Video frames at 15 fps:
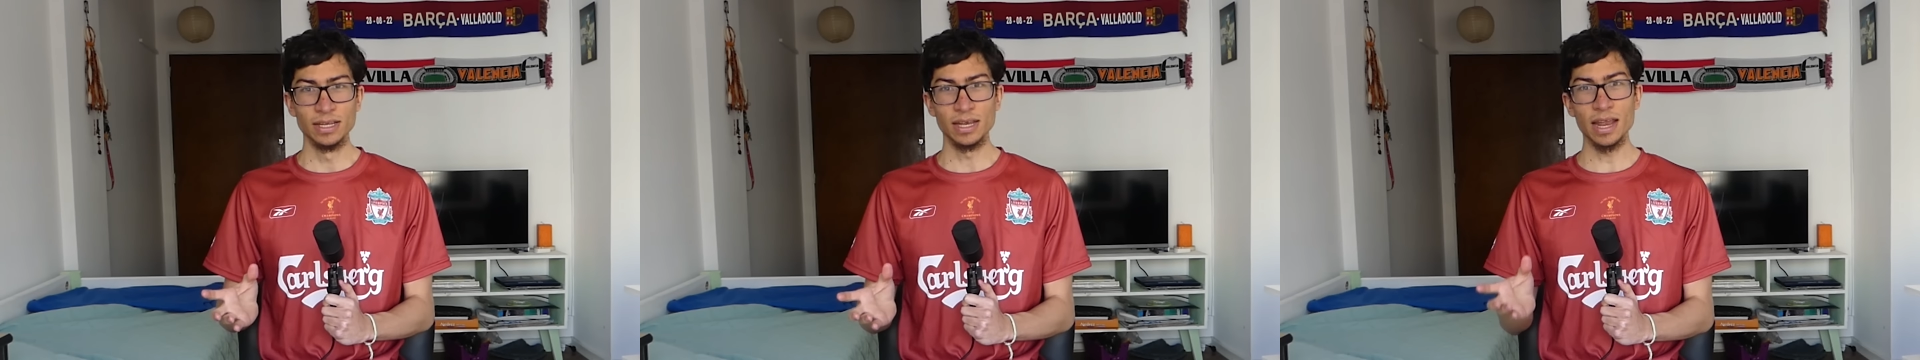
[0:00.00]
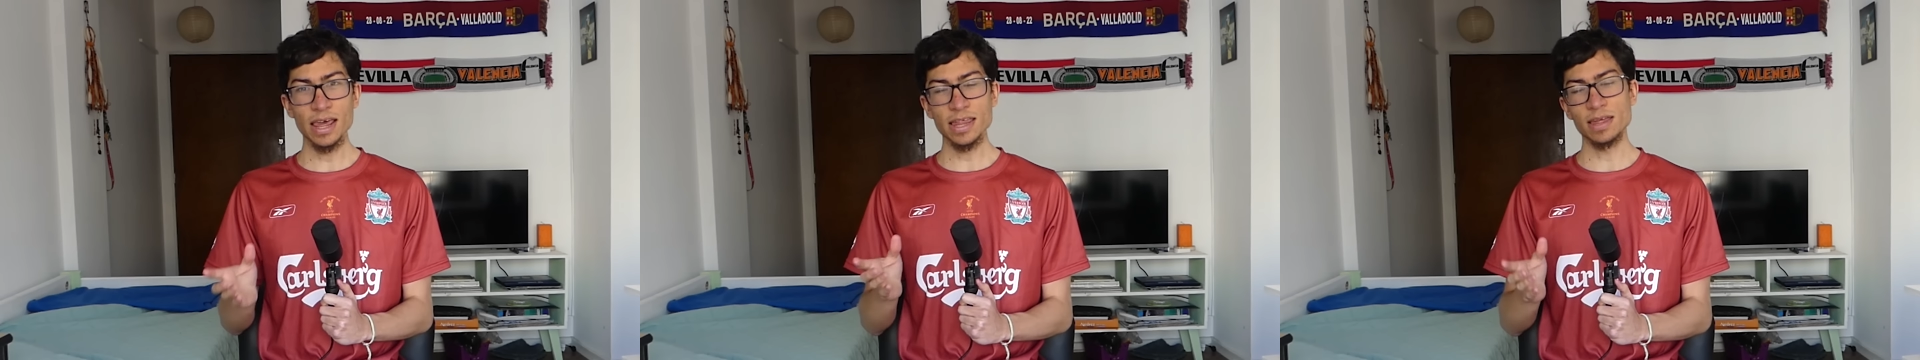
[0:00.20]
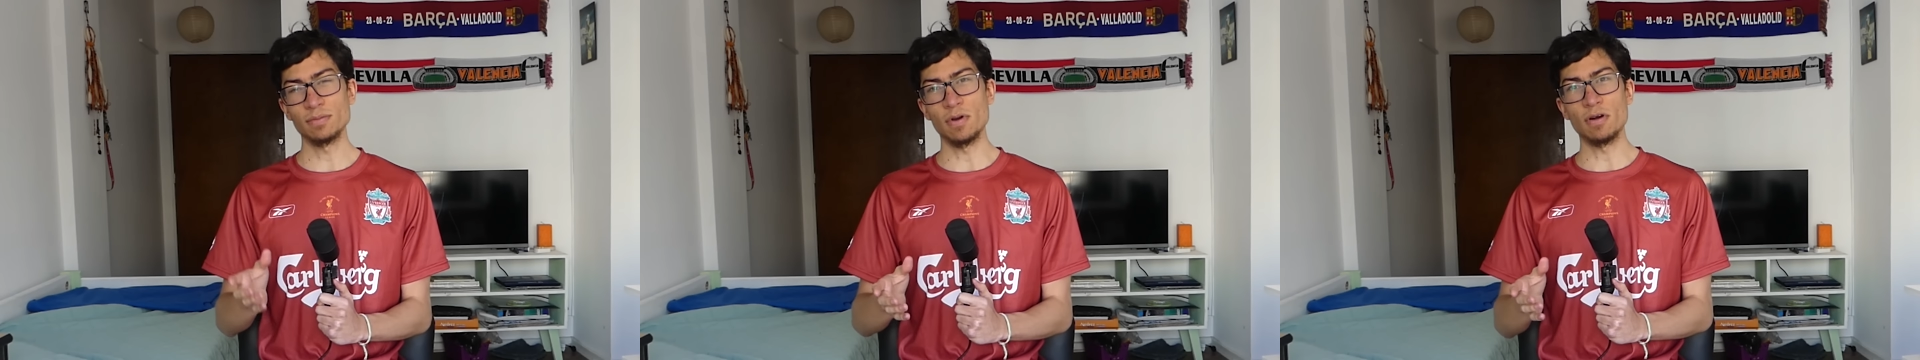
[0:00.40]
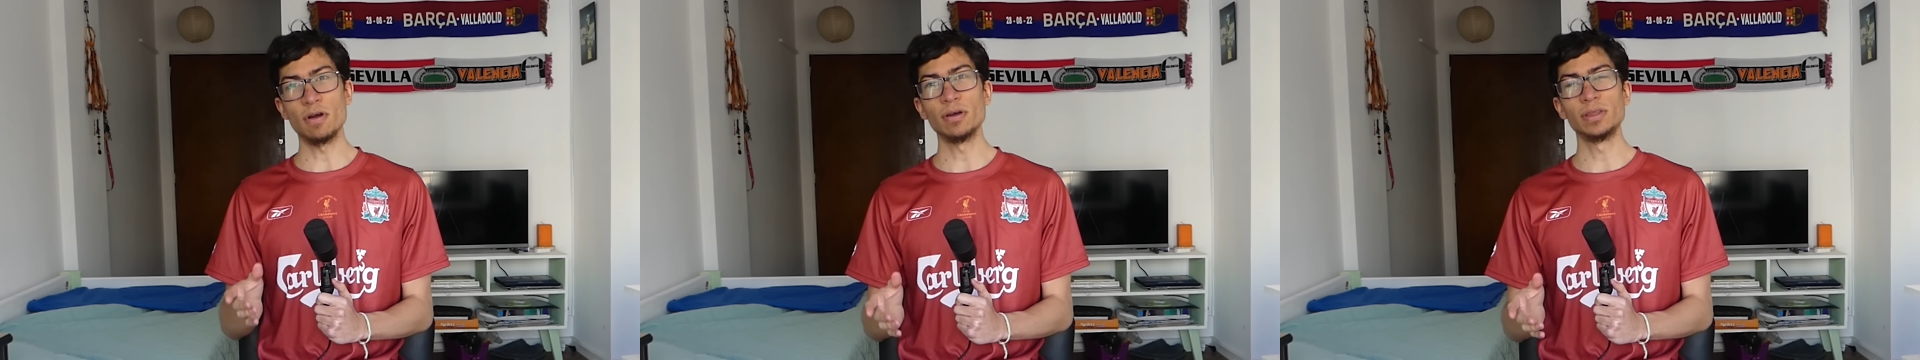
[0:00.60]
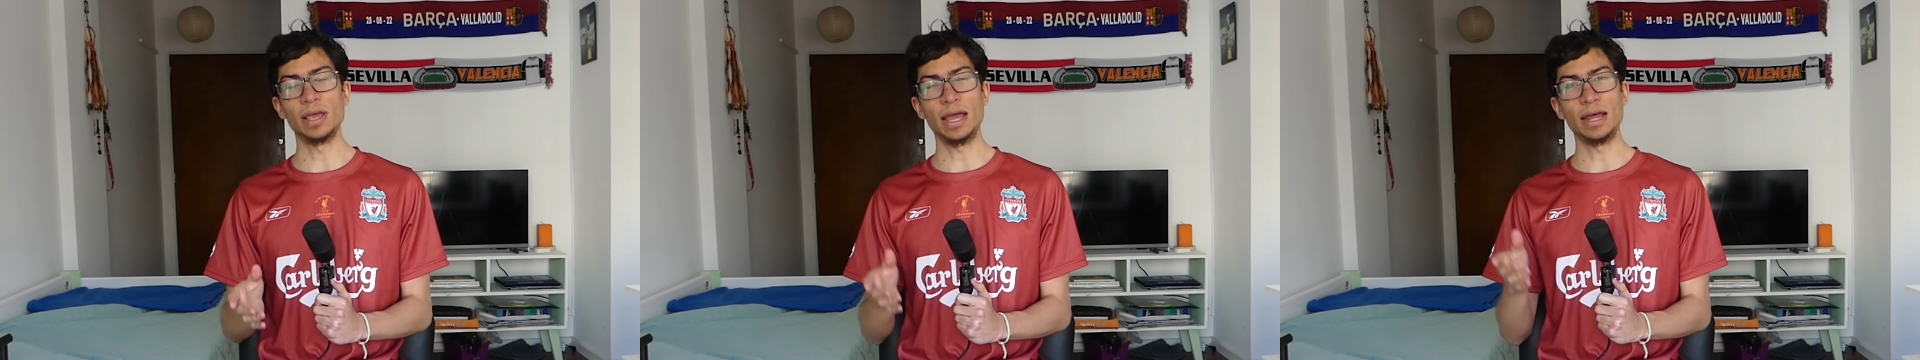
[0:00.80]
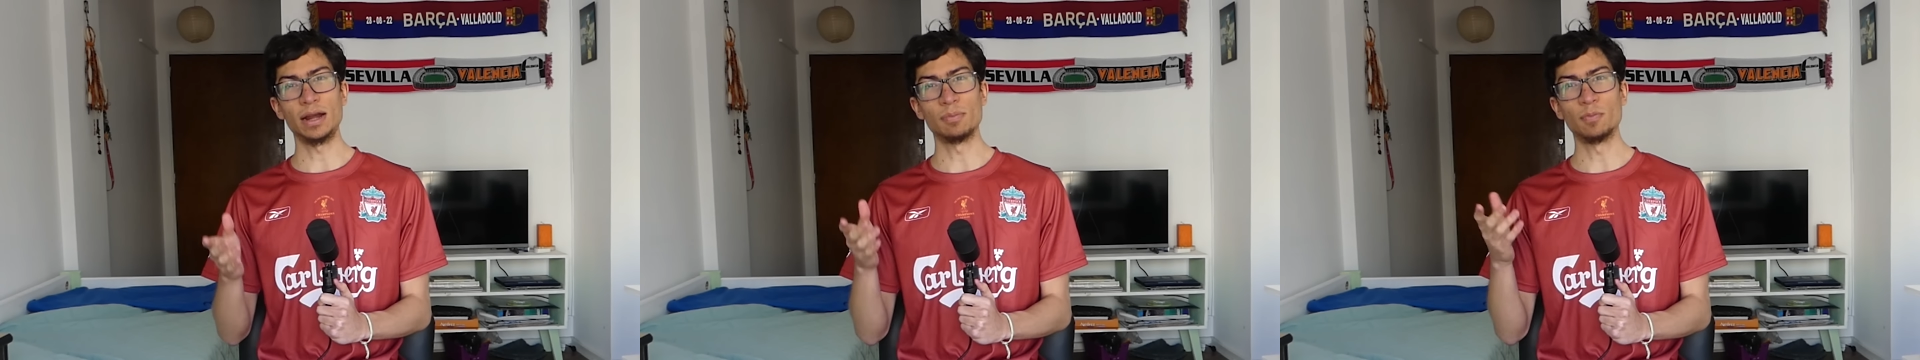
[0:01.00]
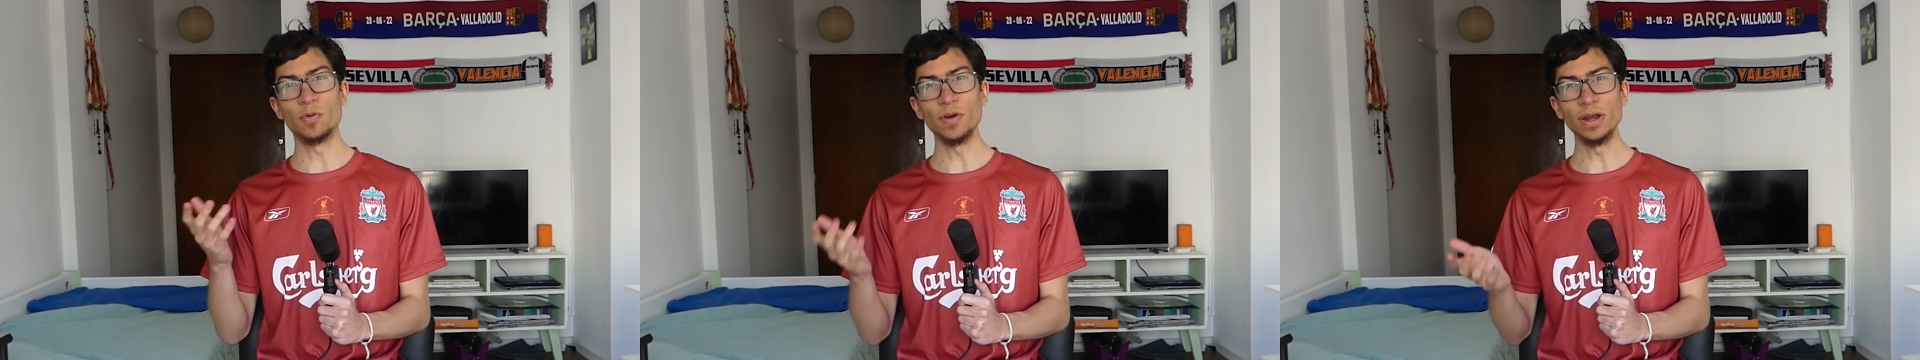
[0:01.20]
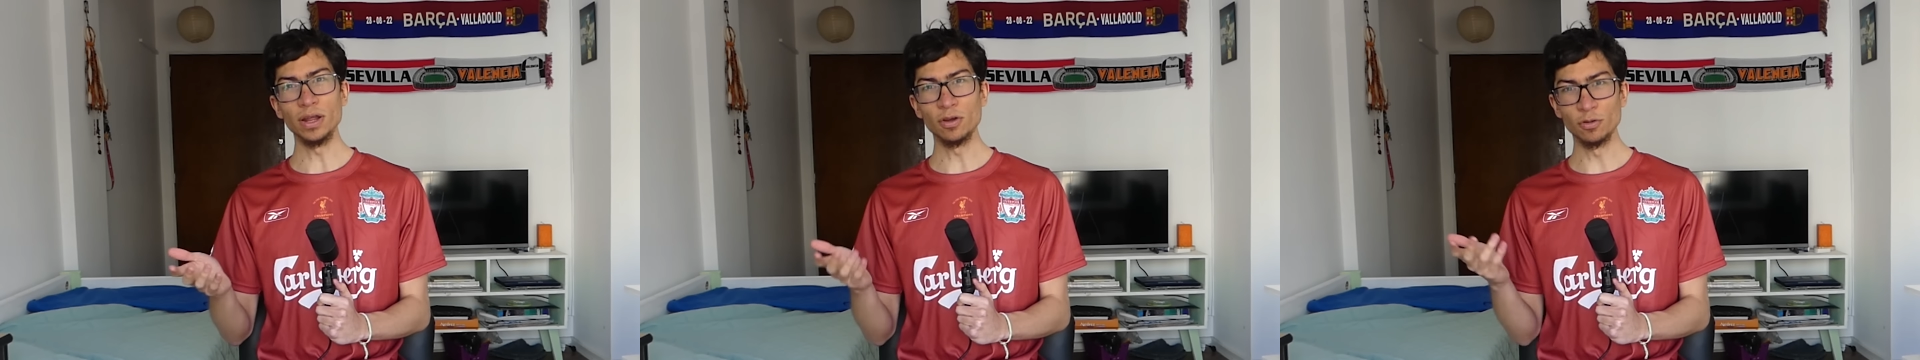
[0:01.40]
Last time around I had a
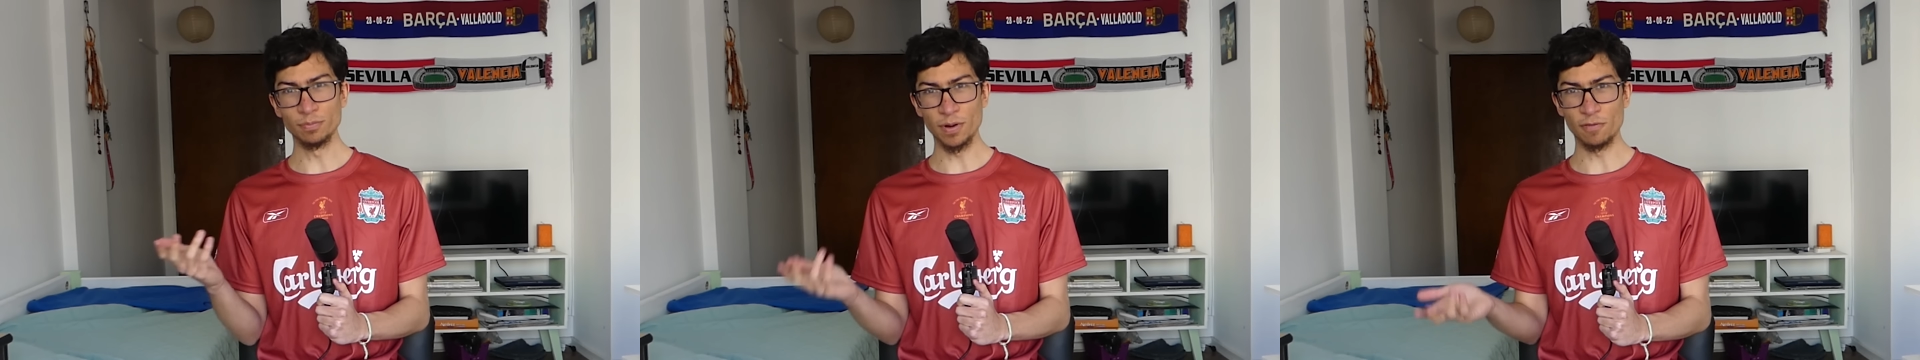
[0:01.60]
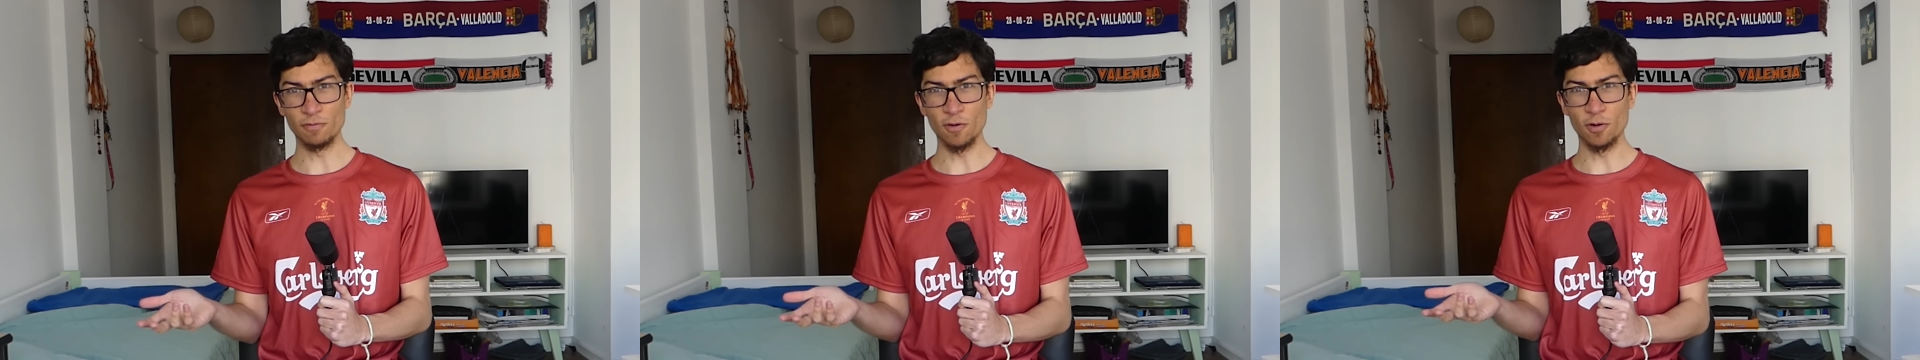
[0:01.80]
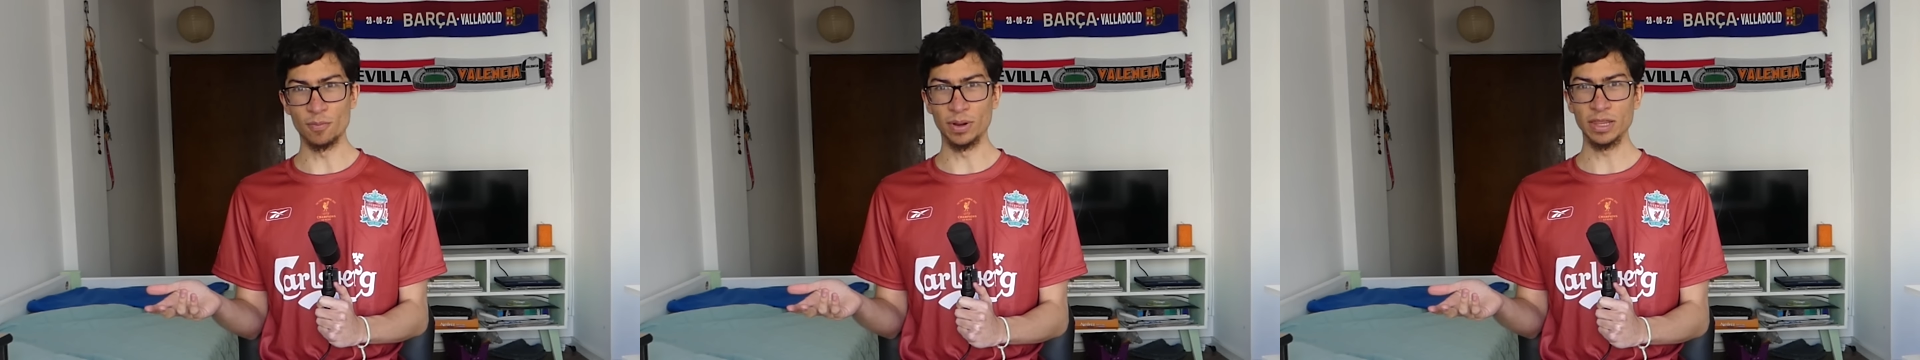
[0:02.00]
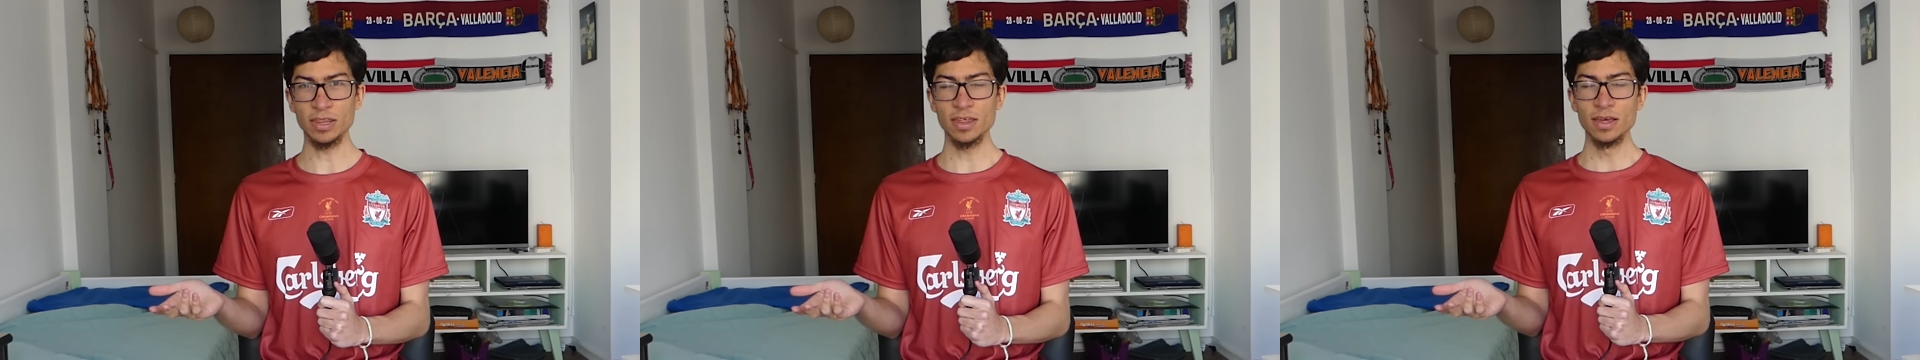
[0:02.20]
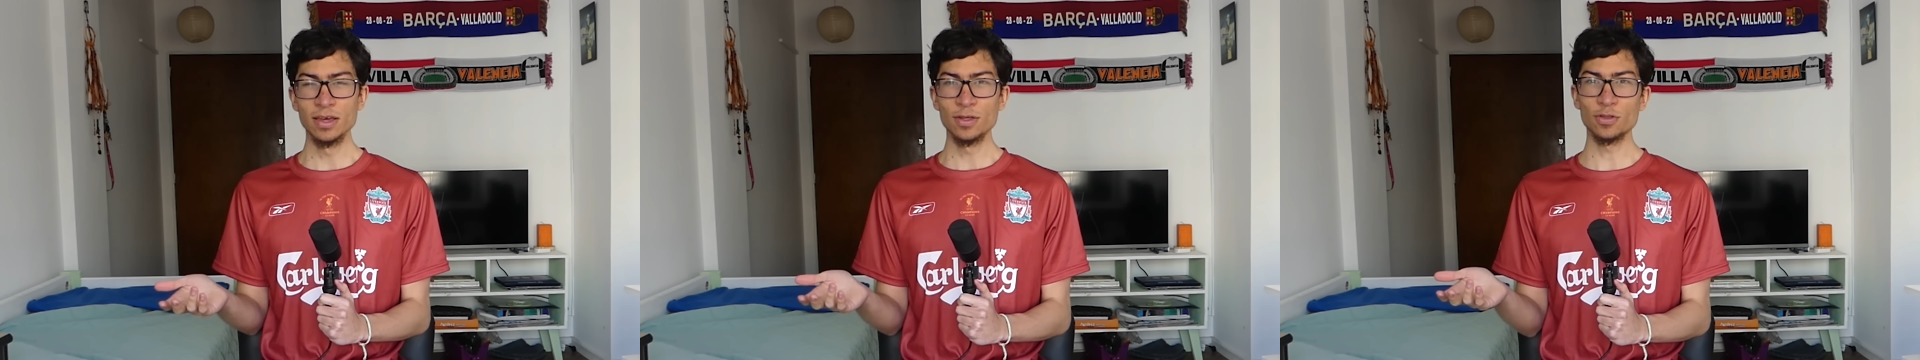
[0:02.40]
pretty good performance,